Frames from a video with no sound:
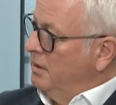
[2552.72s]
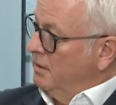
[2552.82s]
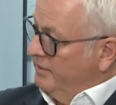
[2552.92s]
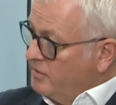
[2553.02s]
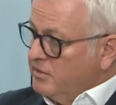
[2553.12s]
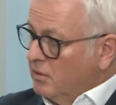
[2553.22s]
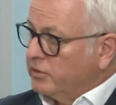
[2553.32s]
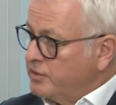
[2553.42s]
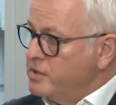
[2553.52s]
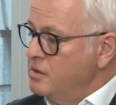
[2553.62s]
This is not
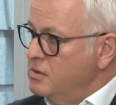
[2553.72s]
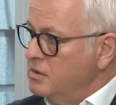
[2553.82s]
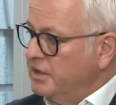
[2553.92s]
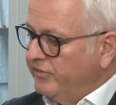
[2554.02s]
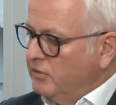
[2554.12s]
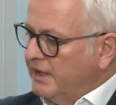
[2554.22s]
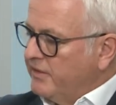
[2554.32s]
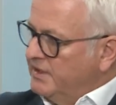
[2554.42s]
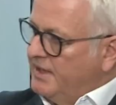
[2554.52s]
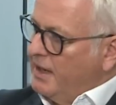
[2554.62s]
true if you let the
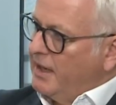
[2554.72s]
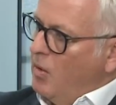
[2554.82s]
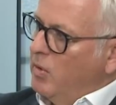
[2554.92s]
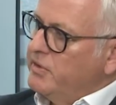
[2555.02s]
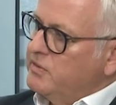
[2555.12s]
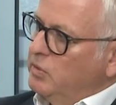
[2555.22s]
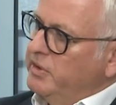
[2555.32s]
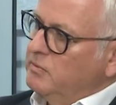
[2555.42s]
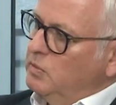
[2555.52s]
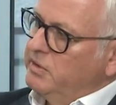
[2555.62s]
debt get worse and worse
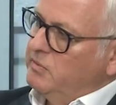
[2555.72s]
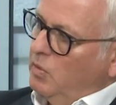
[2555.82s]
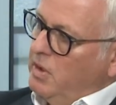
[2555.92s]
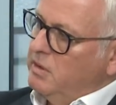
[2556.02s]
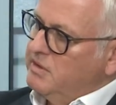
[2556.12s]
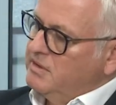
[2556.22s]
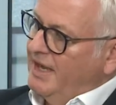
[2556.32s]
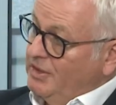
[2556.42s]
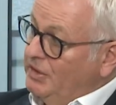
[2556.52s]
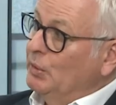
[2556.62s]
and worse and worse
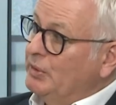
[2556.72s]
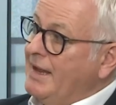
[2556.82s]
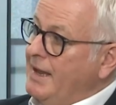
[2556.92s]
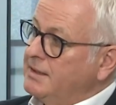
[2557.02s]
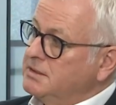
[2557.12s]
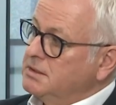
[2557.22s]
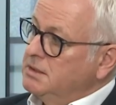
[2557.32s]
and don't act.